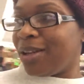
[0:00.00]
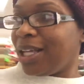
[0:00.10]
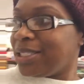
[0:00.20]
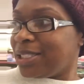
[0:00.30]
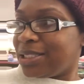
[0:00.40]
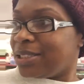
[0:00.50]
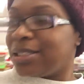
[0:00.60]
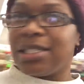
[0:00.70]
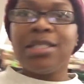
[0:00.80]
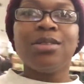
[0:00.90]
Like this,
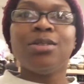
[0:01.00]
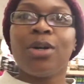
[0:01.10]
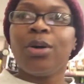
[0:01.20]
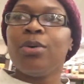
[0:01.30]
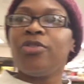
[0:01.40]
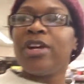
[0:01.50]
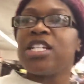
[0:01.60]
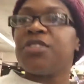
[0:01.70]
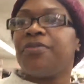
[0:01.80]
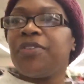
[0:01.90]
the
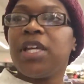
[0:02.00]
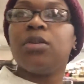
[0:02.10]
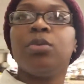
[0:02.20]
old-fashioned feel.